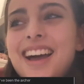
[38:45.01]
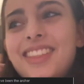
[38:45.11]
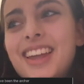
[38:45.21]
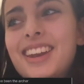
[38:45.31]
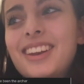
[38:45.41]

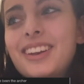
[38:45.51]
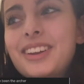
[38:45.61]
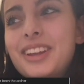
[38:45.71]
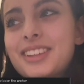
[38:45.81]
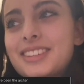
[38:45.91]
And then
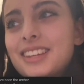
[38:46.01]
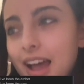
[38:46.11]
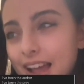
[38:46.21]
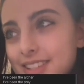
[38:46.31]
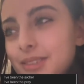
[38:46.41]
it's like,
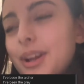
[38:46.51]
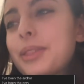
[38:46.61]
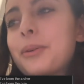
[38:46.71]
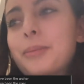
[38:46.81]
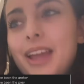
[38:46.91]
I see
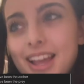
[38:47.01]
right through me,